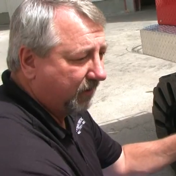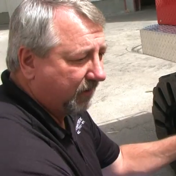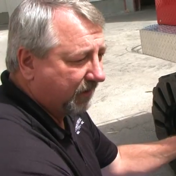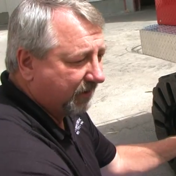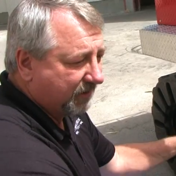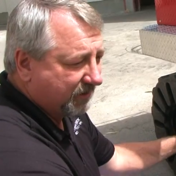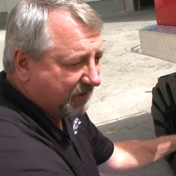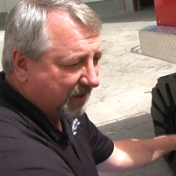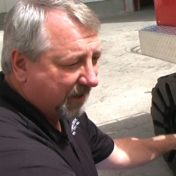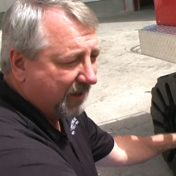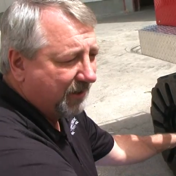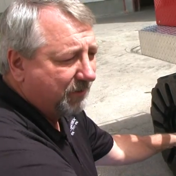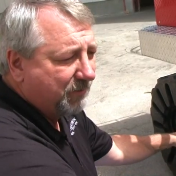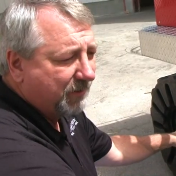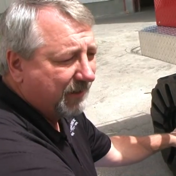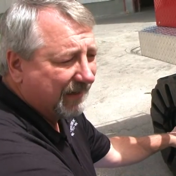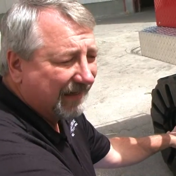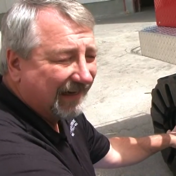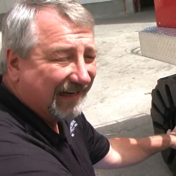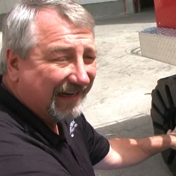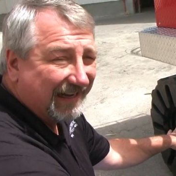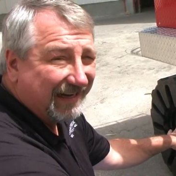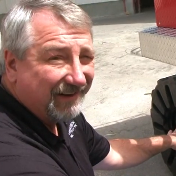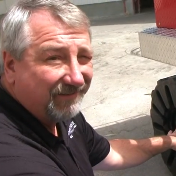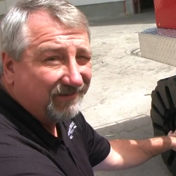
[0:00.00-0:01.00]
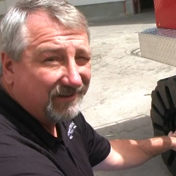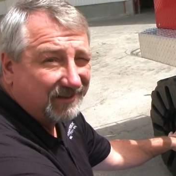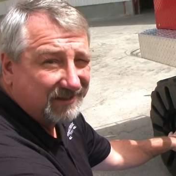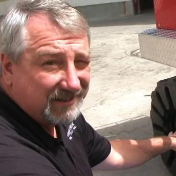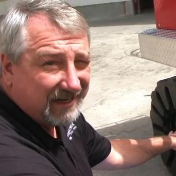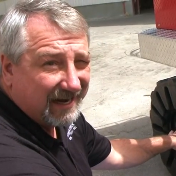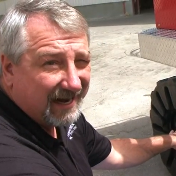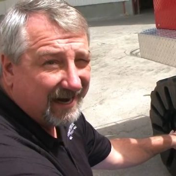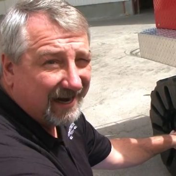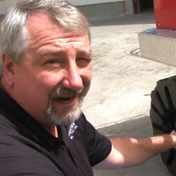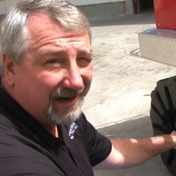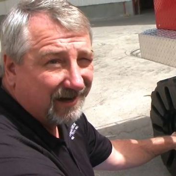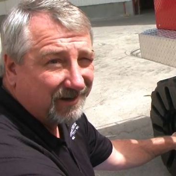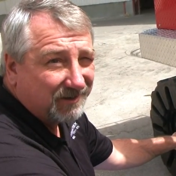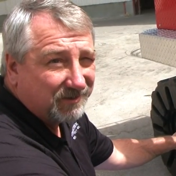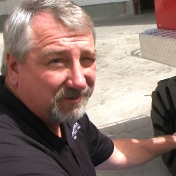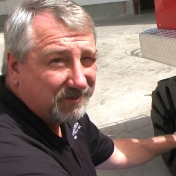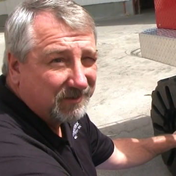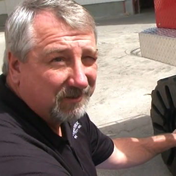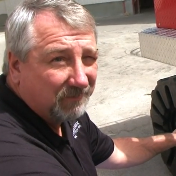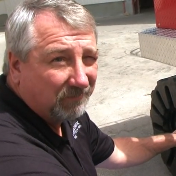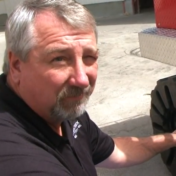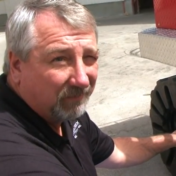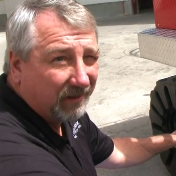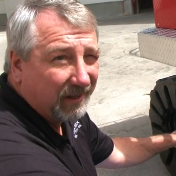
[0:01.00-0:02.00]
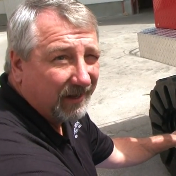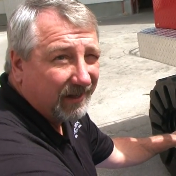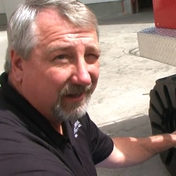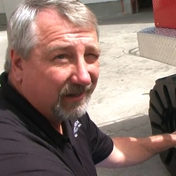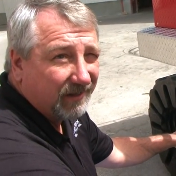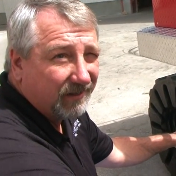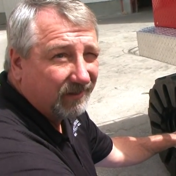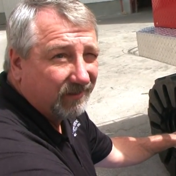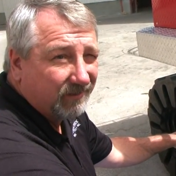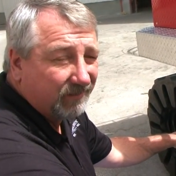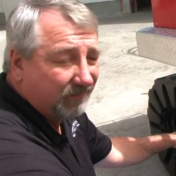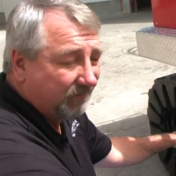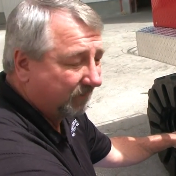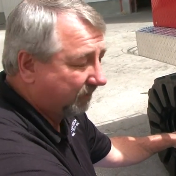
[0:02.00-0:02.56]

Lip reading: continuing to leave the tires deflated.